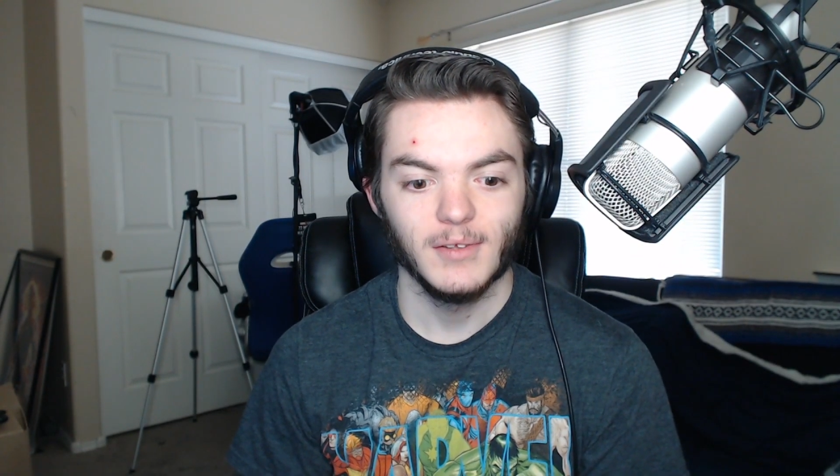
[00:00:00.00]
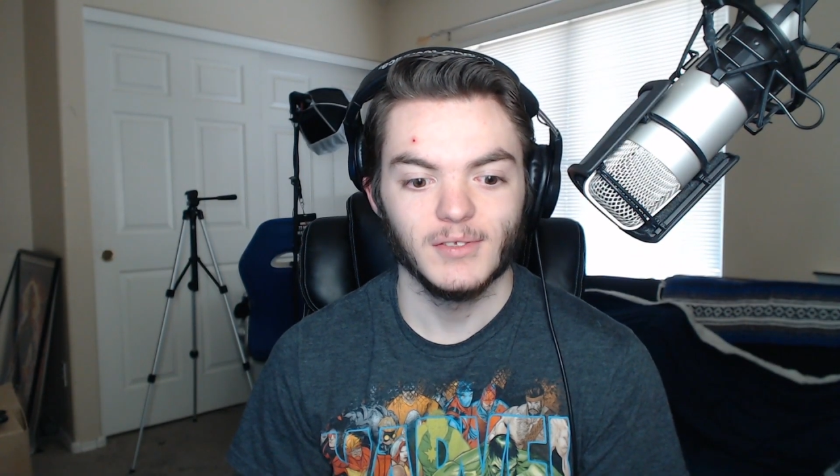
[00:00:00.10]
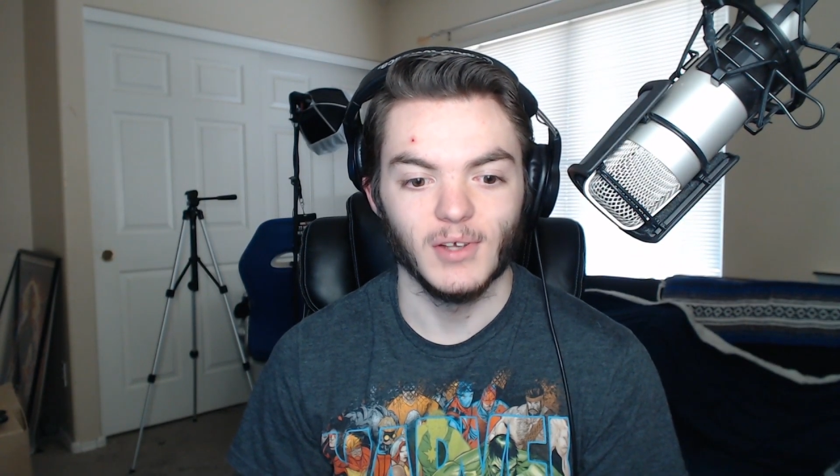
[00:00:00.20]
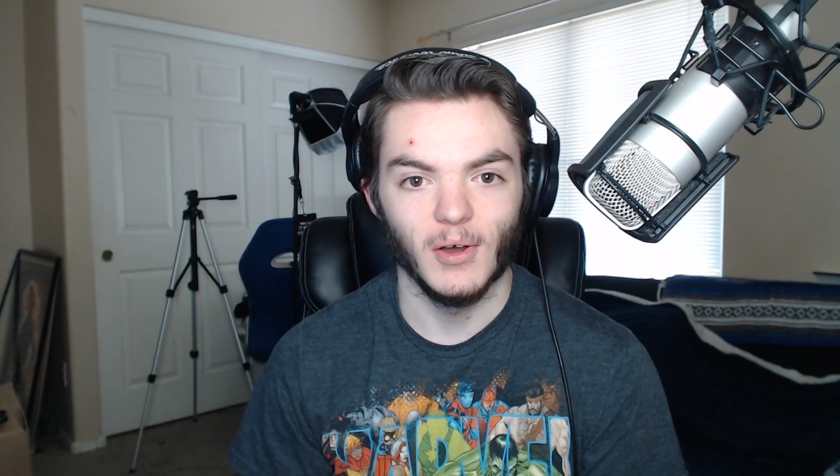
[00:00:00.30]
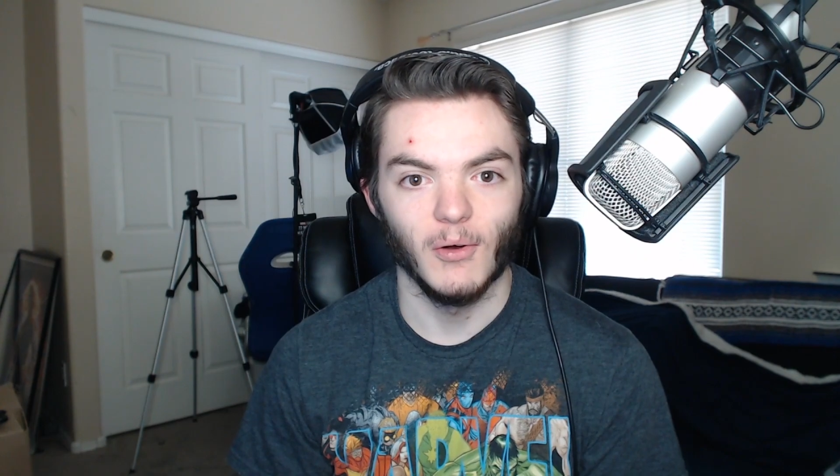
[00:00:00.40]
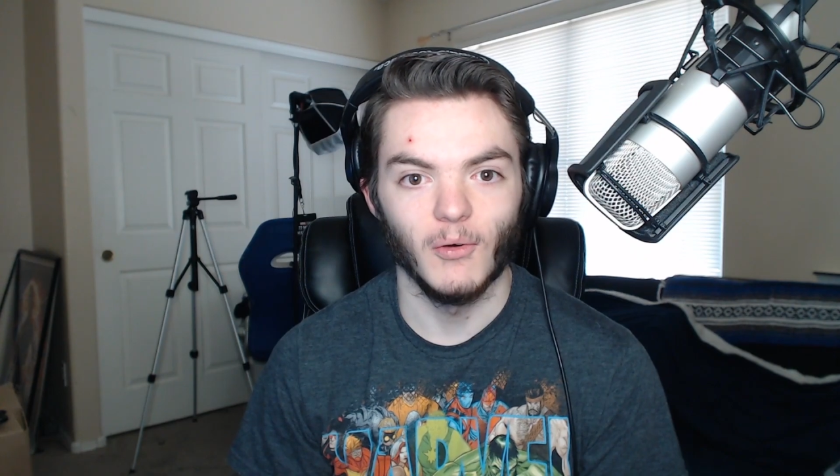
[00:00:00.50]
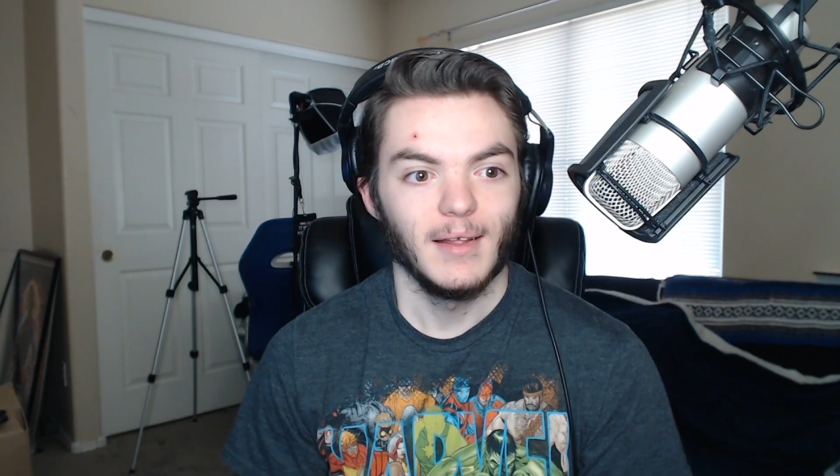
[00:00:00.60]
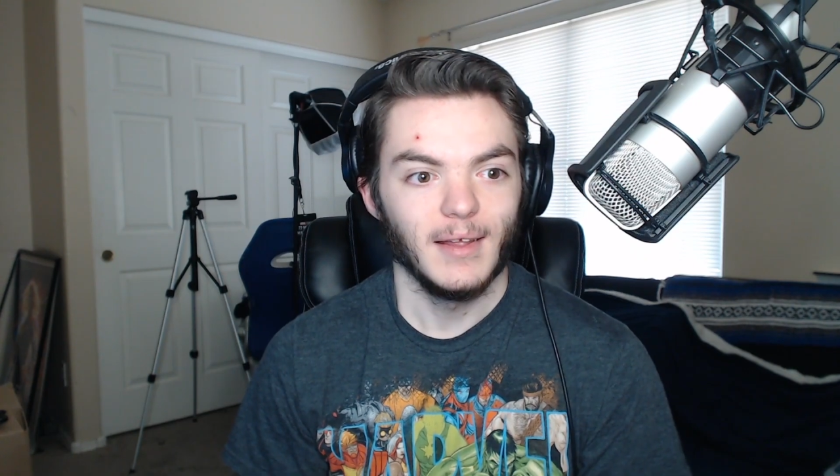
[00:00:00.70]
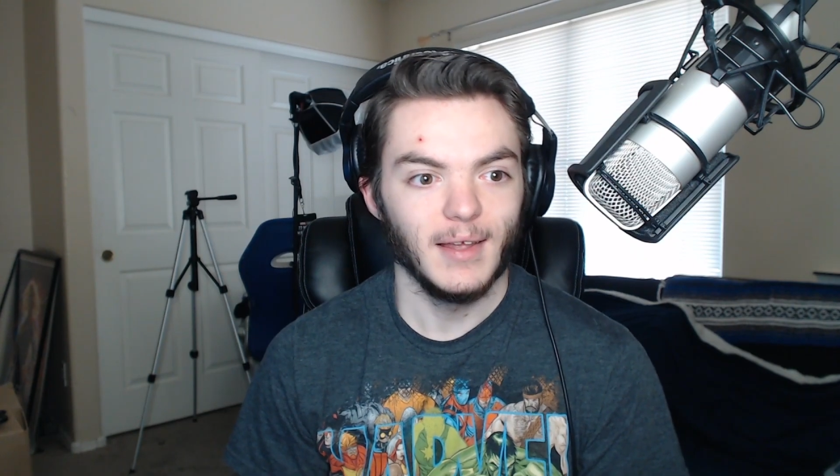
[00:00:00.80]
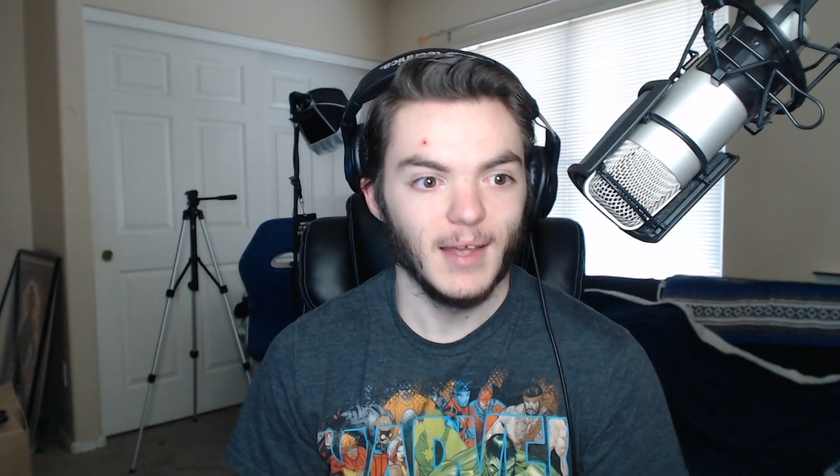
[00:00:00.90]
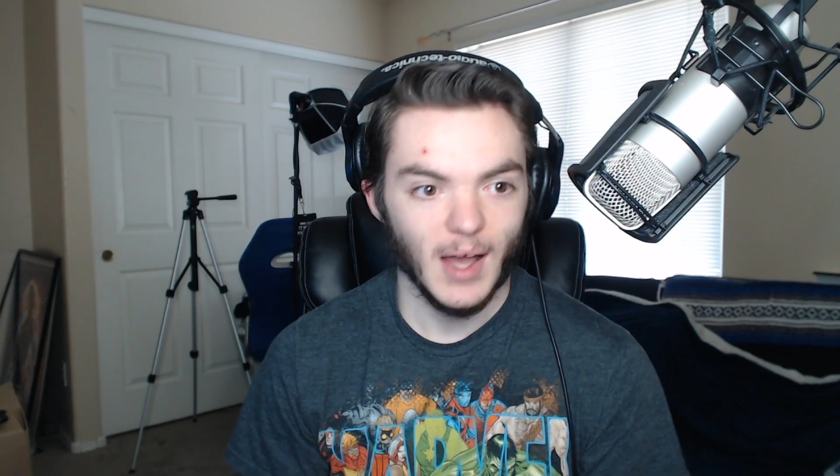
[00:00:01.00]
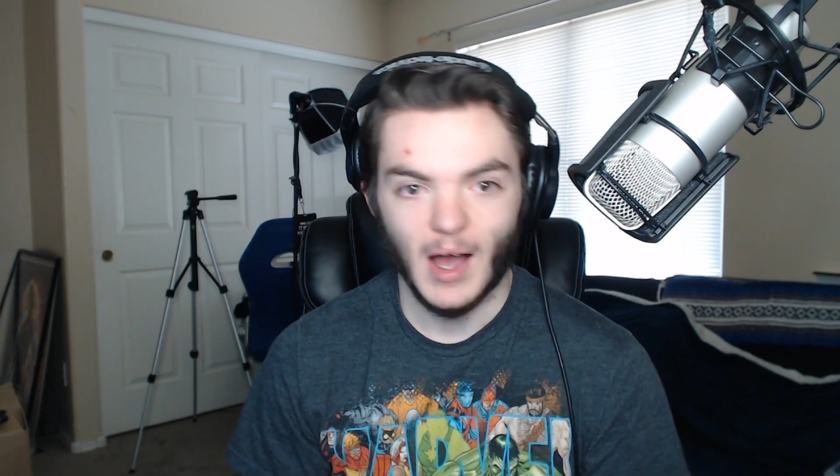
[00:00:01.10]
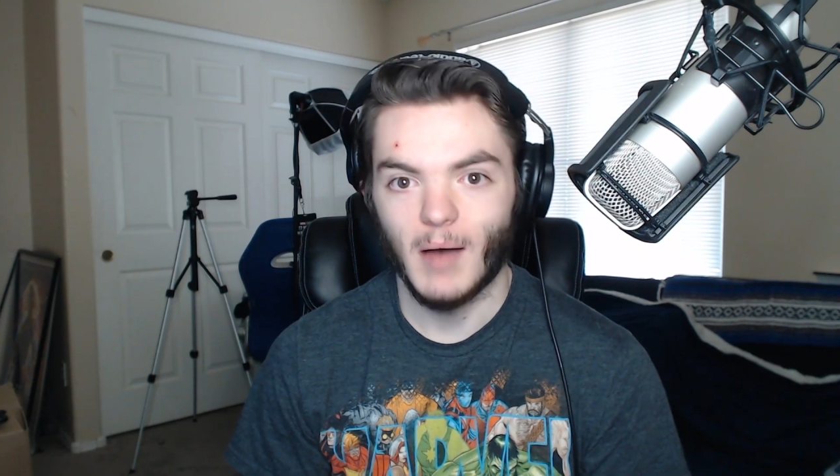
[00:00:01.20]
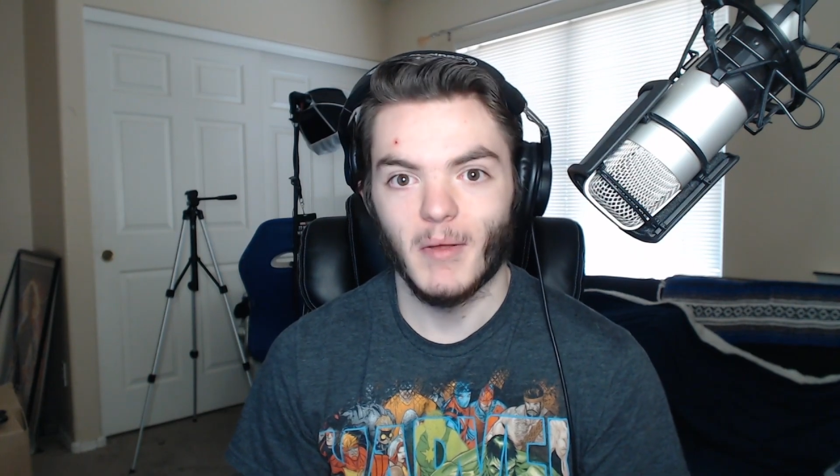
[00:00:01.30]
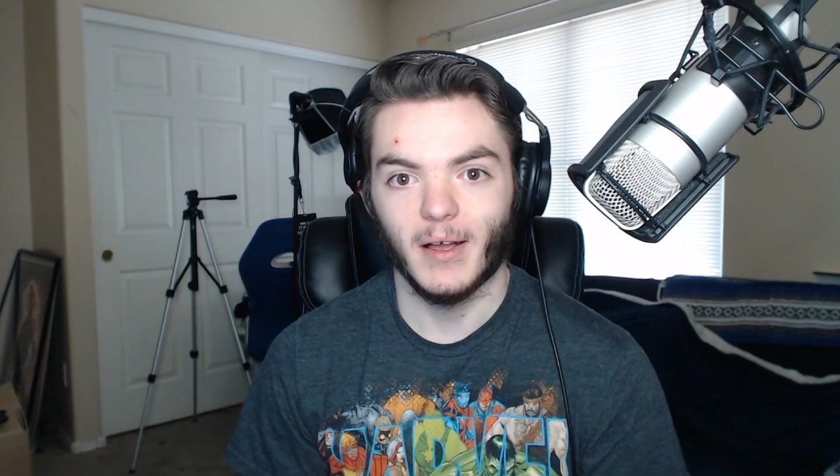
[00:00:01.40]
so yeah,
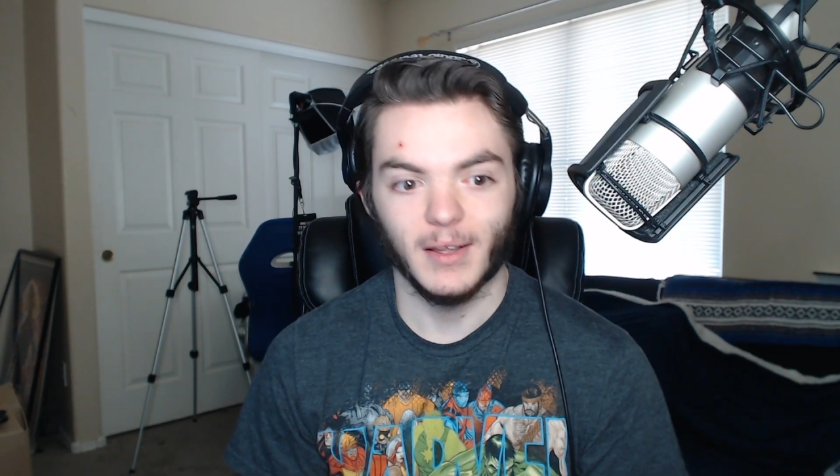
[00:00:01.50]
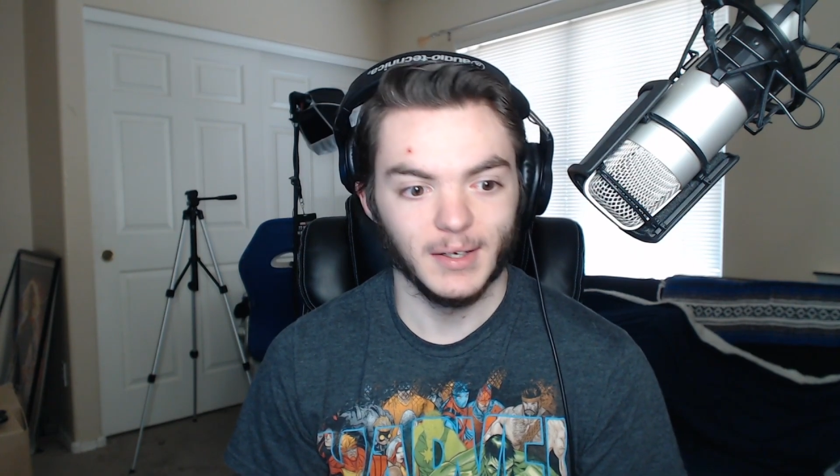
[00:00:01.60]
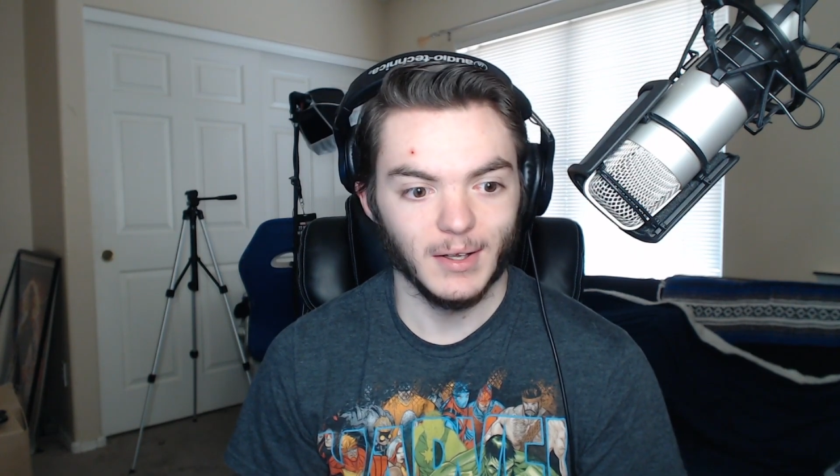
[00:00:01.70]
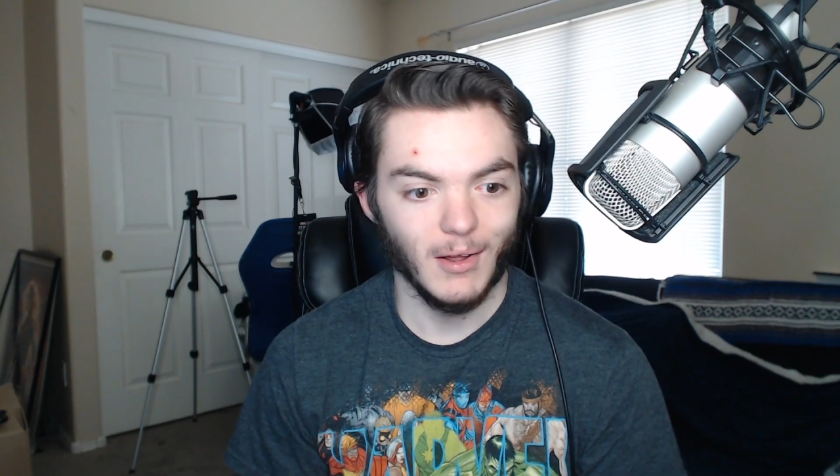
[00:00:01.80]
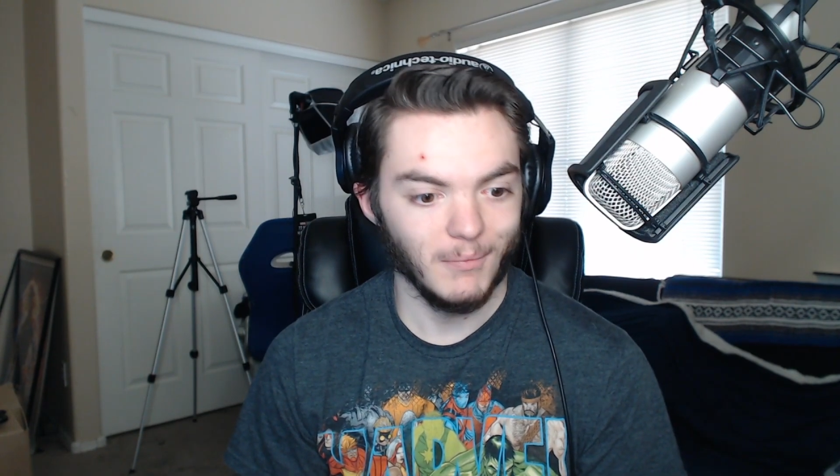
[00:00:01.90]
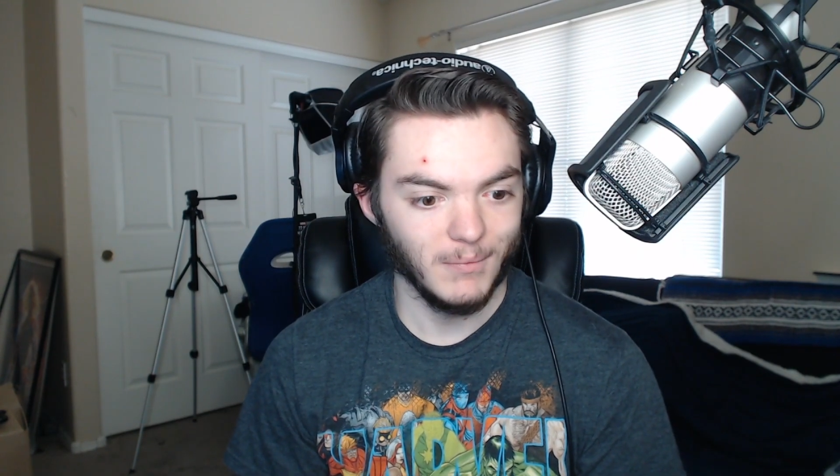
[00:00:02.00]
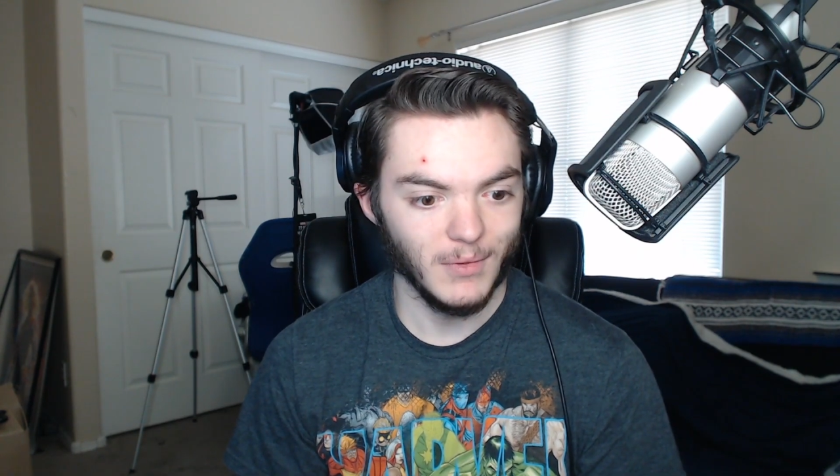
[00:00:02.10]
I'm not gonna